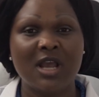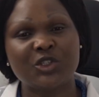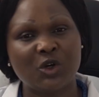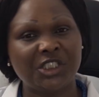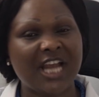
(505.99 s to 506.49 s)

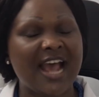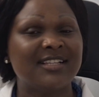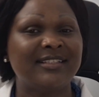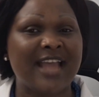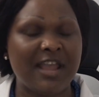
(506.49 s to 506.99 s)
such
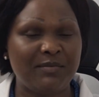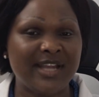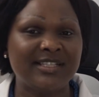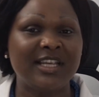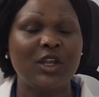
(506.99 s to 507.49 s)
as
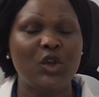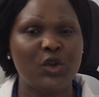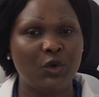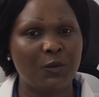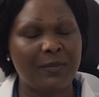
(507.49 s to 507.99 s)
diabetic
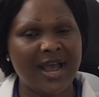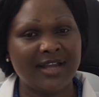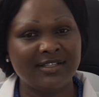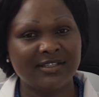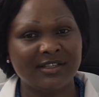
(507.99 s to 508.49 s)

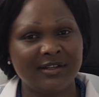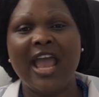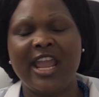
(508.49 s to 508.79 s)
neuropathy.